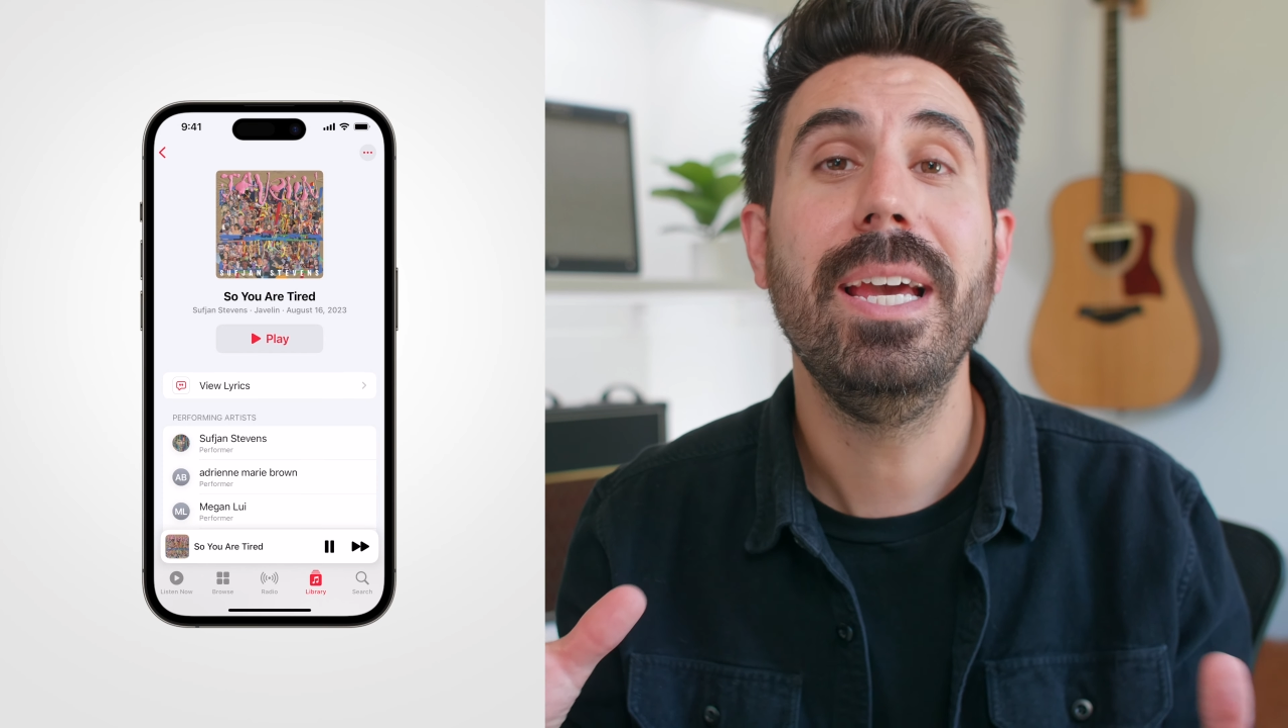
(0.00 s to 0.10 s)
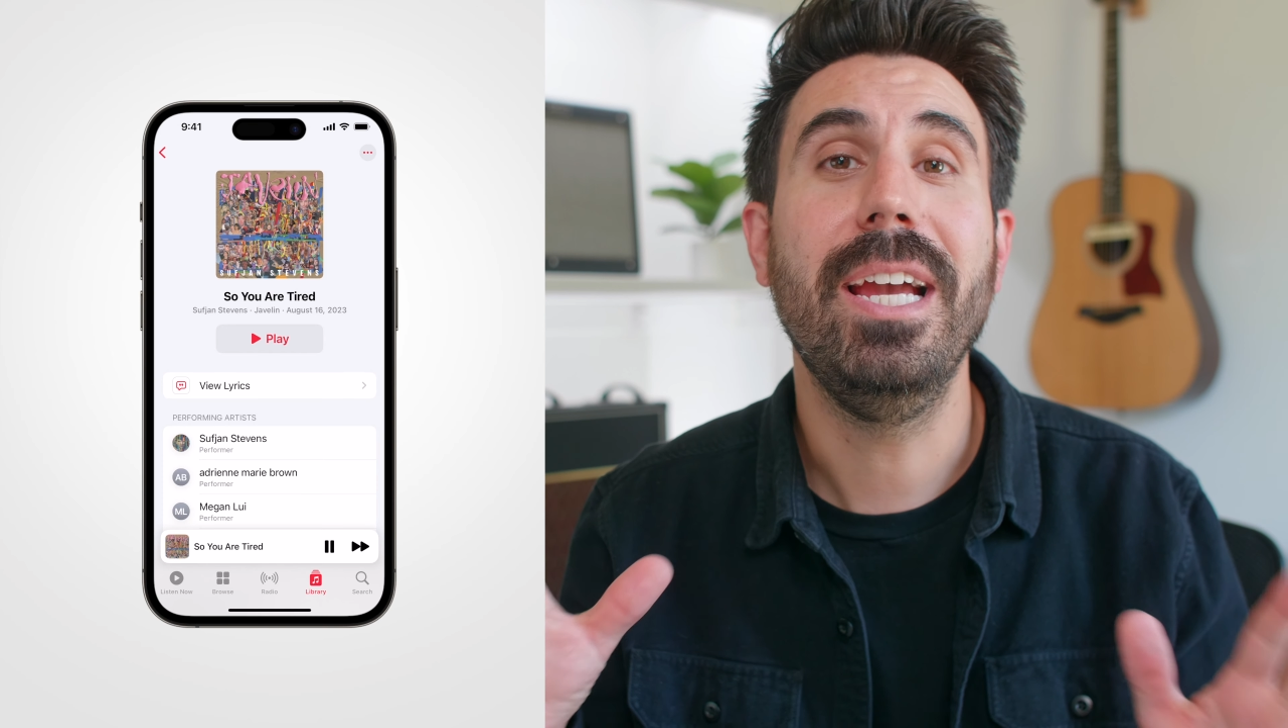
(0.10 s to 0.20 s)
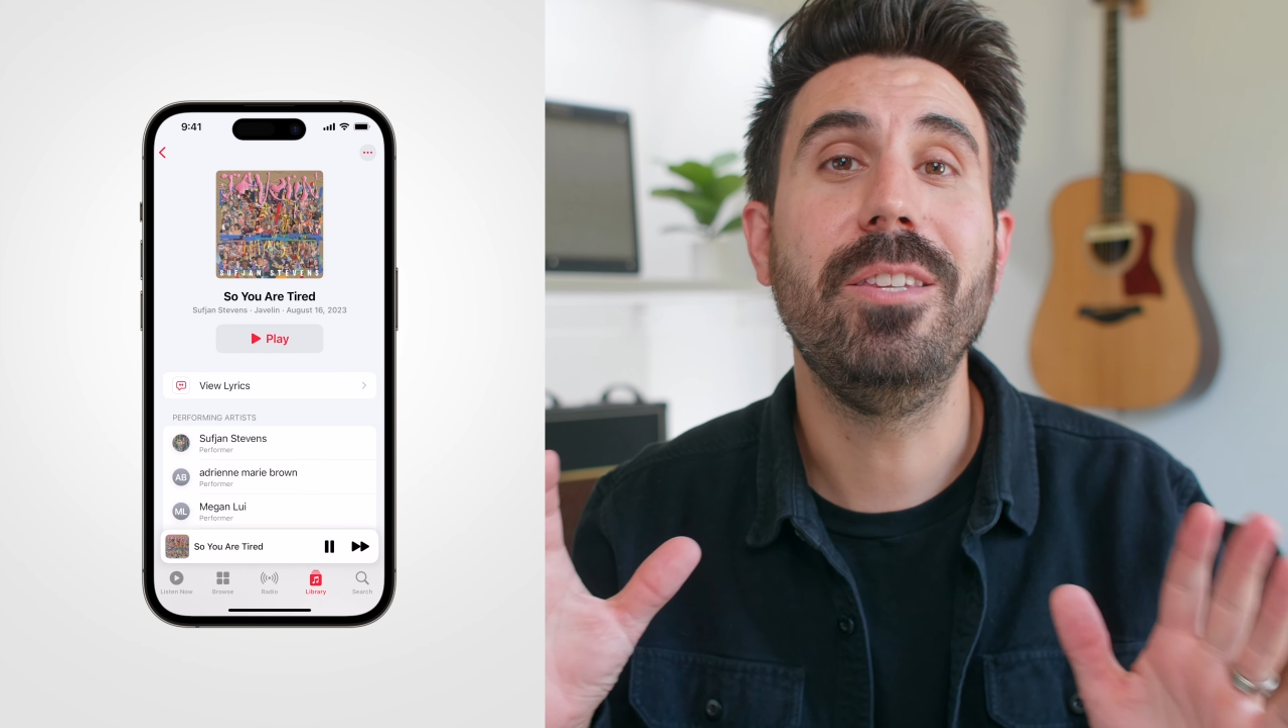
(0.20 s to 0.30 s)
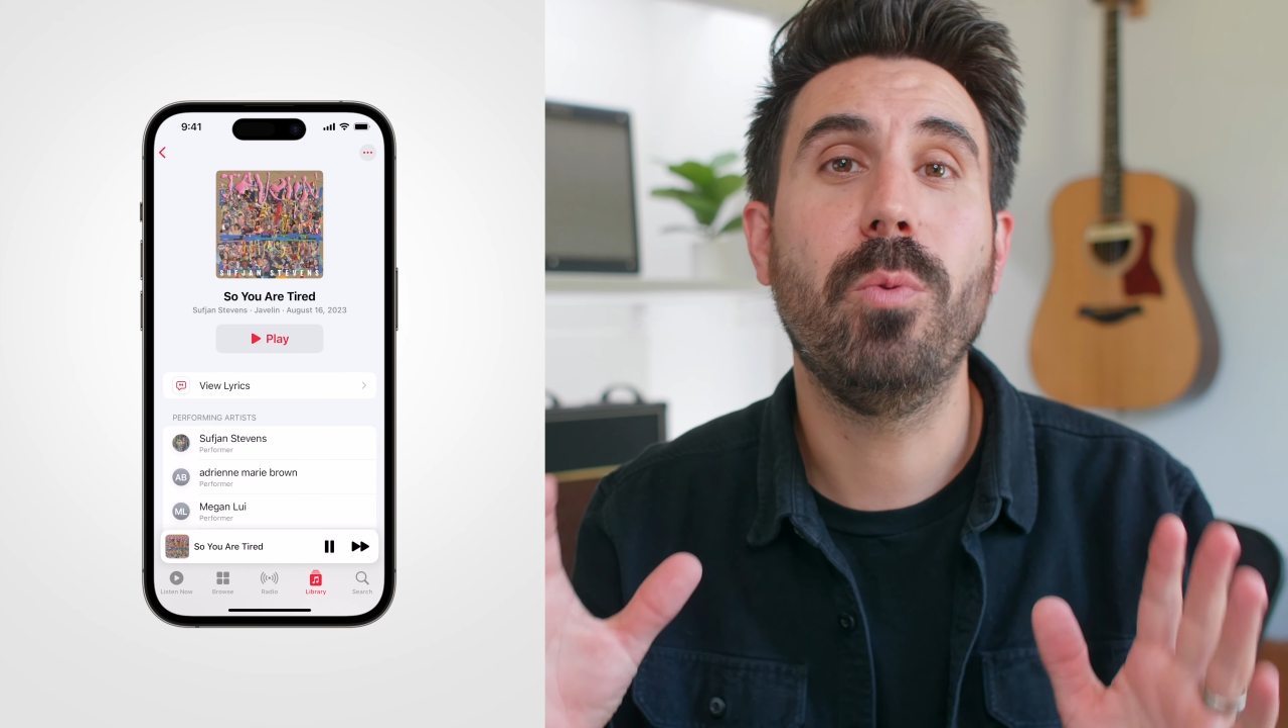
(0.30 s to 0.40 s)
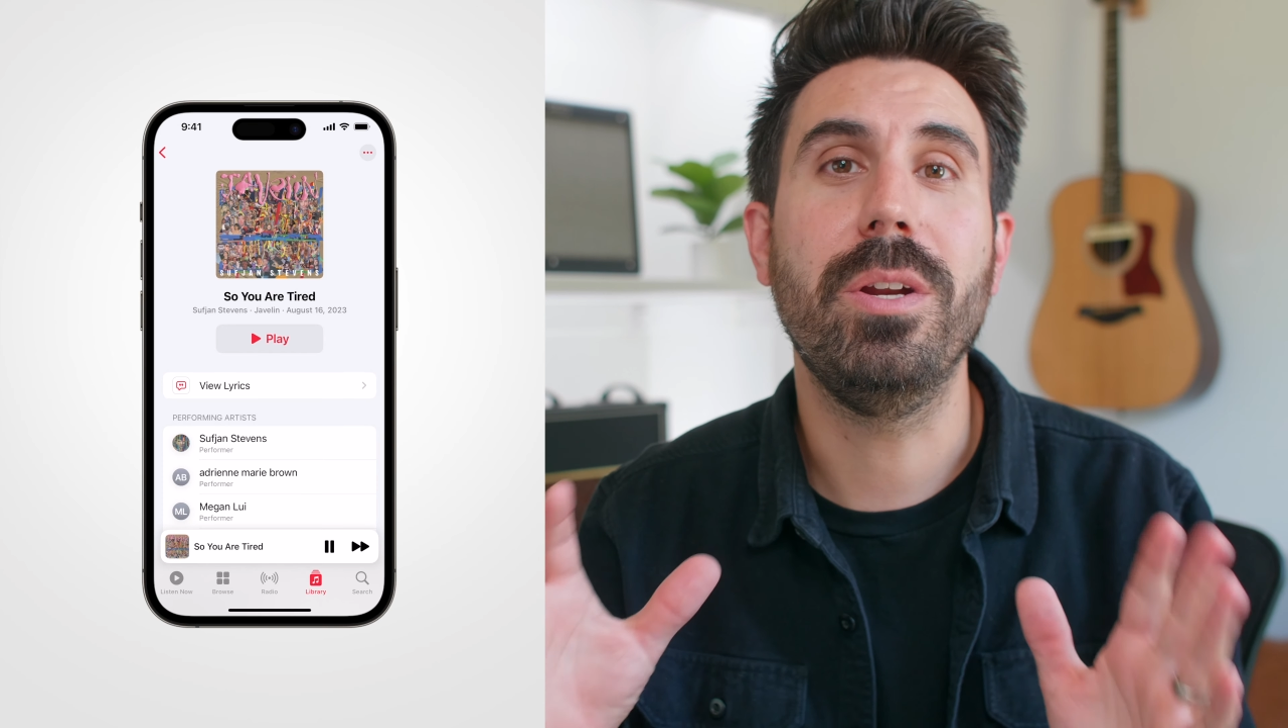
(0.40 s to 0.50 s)

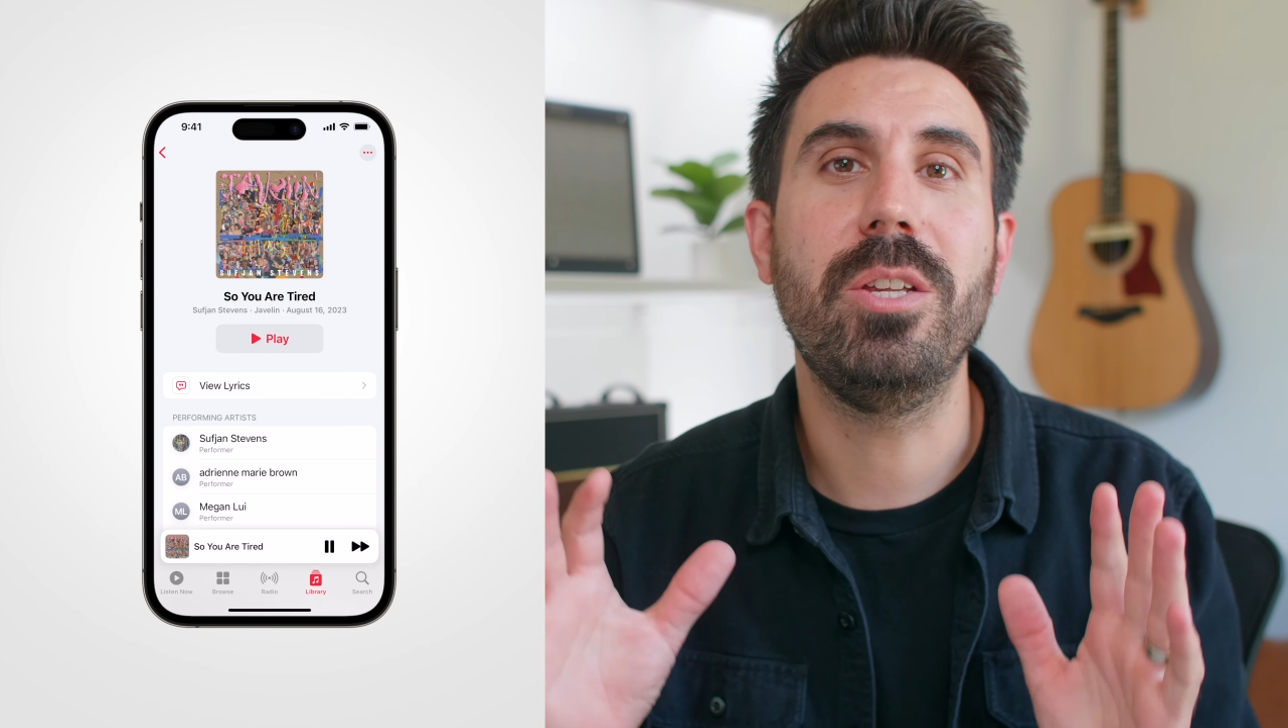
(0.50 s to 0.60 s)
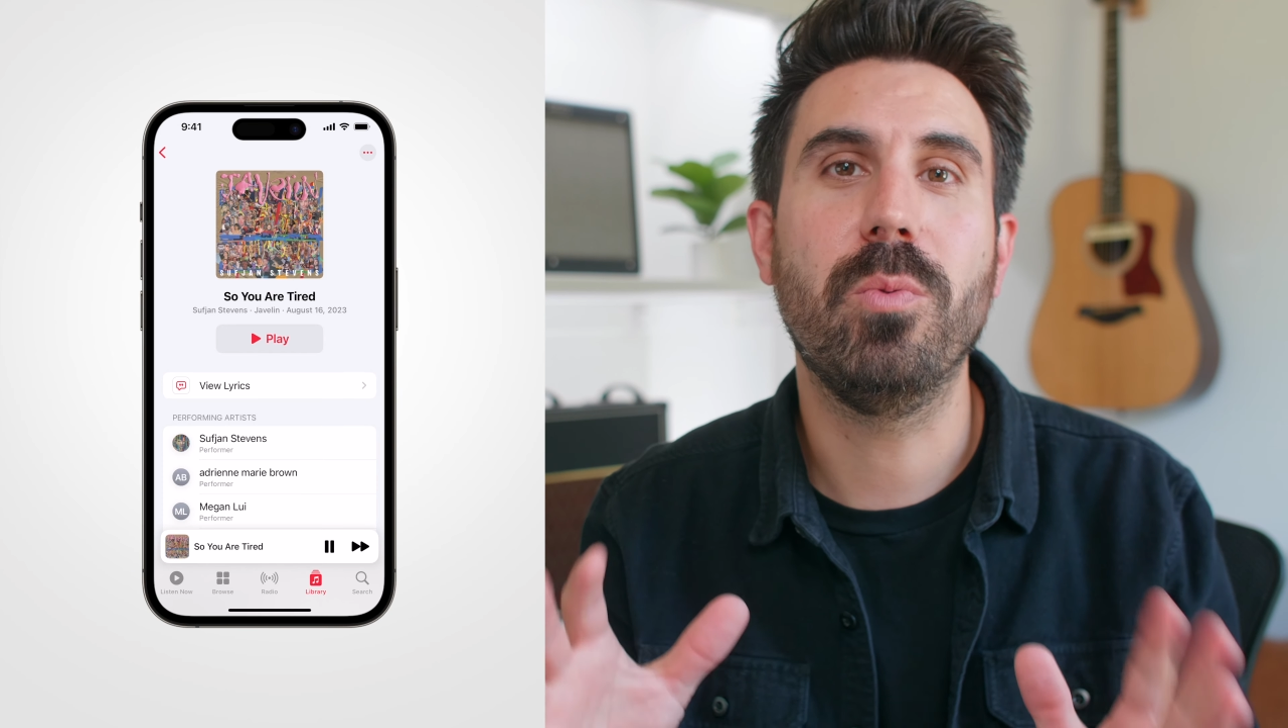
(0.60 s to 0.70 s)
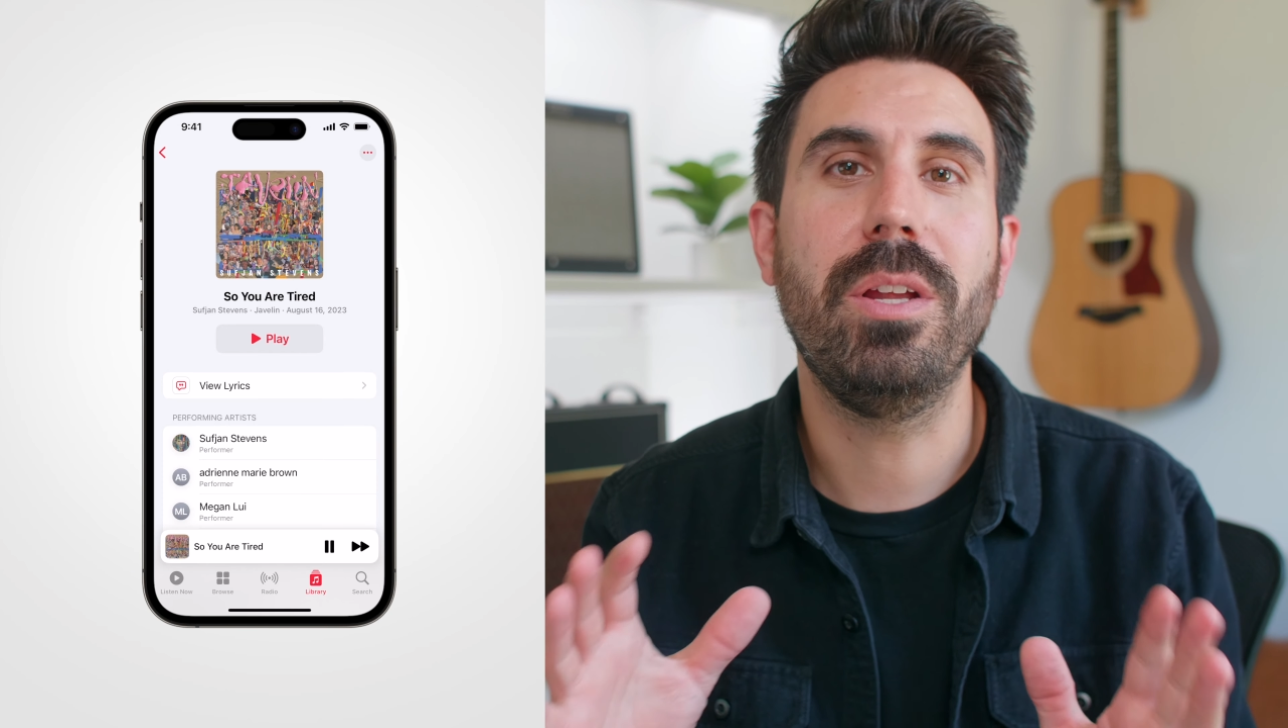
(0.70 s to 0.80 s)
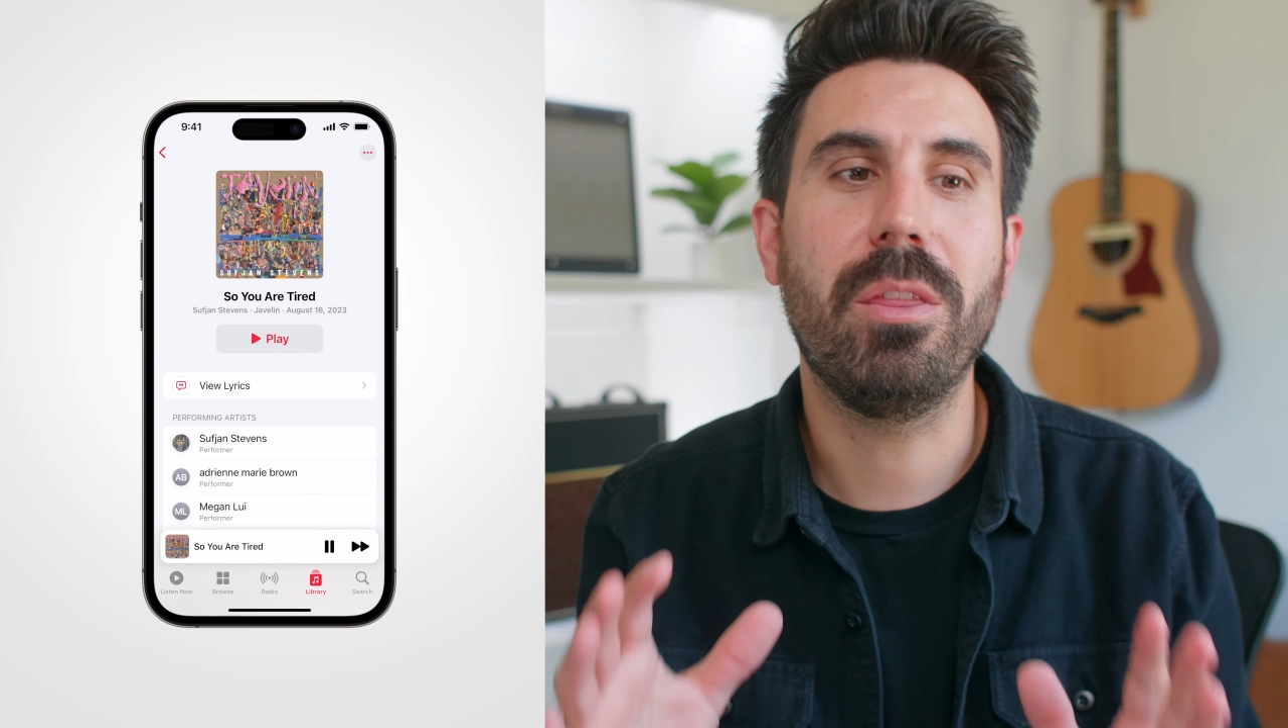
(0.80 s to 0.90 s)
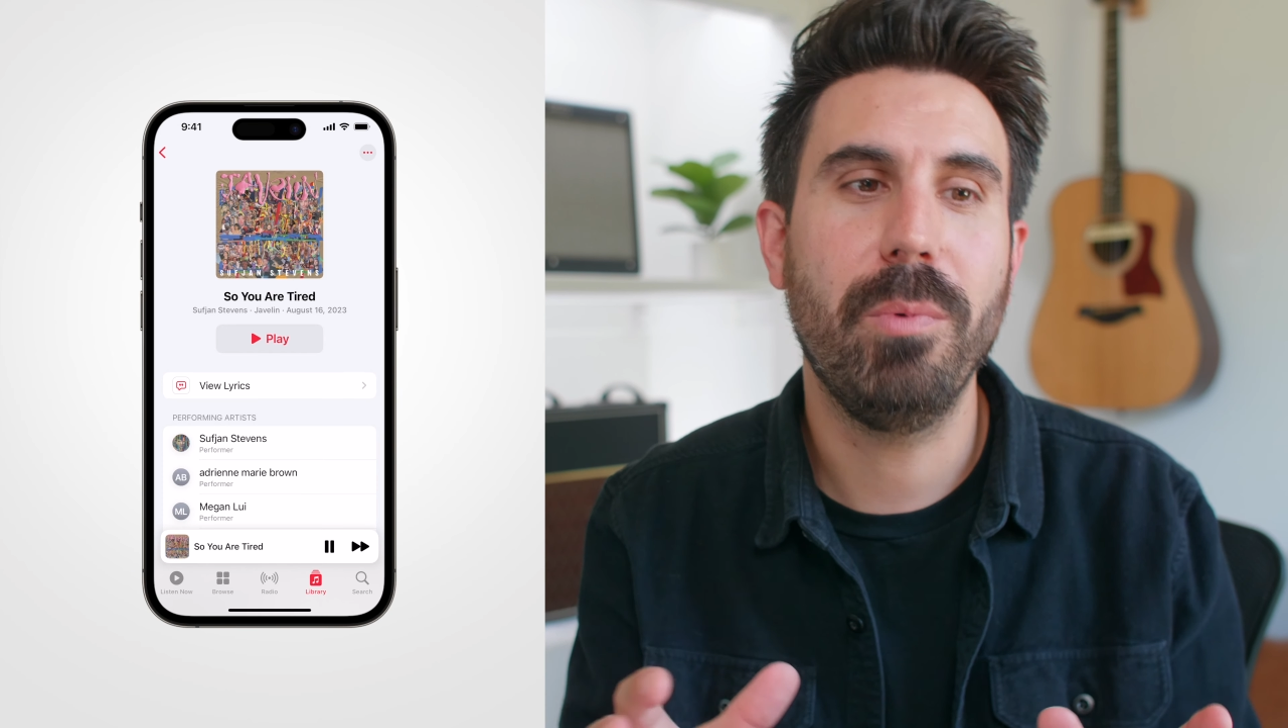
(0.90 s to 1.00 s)
in
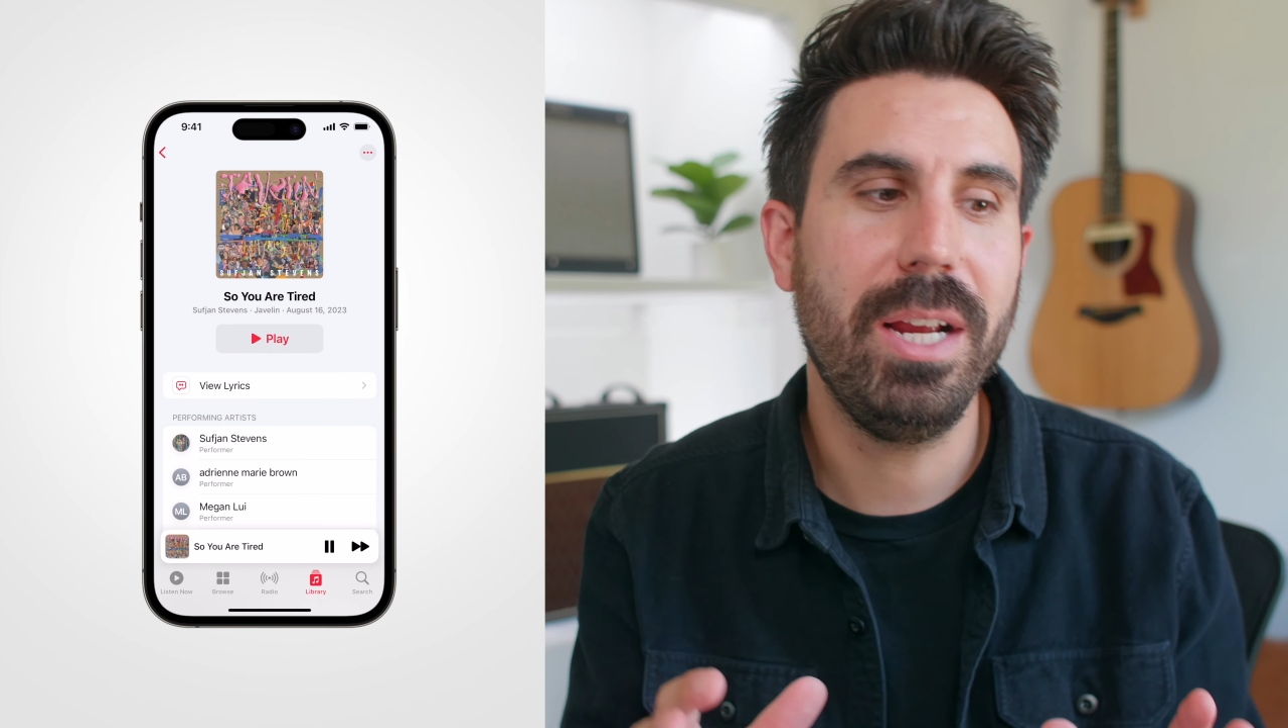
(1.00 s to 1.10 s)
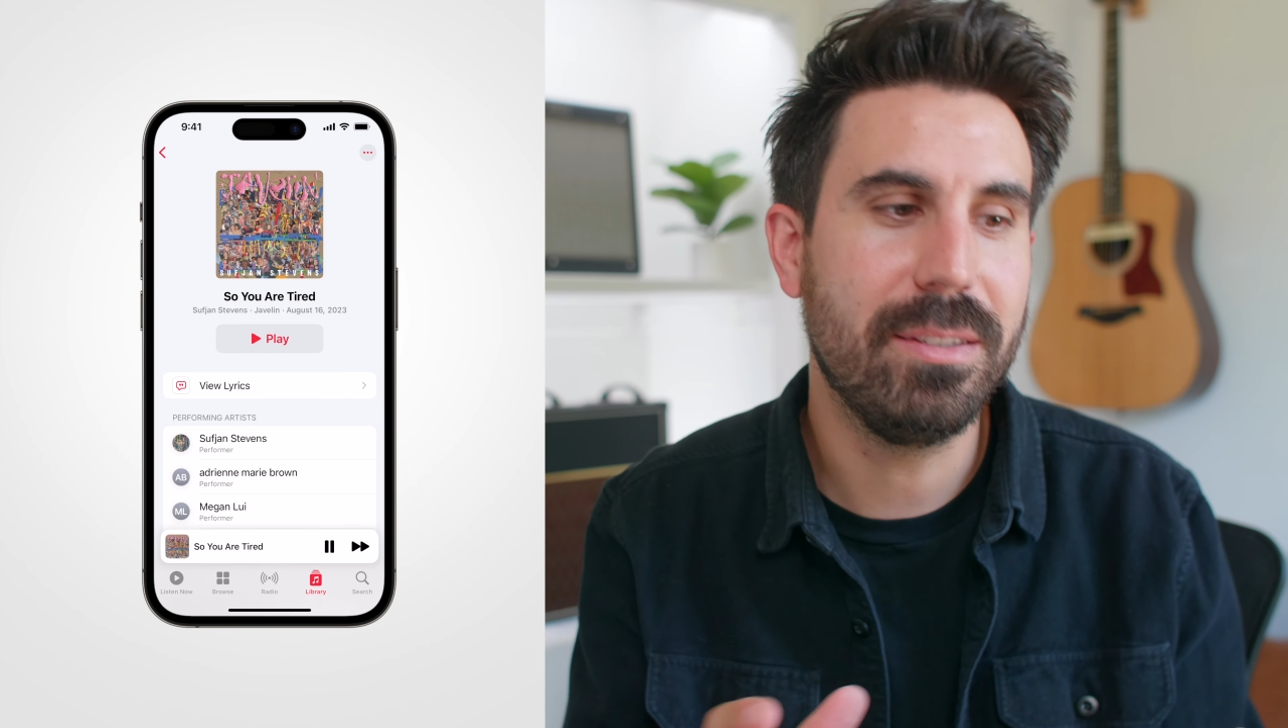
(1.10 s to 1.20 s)
2023.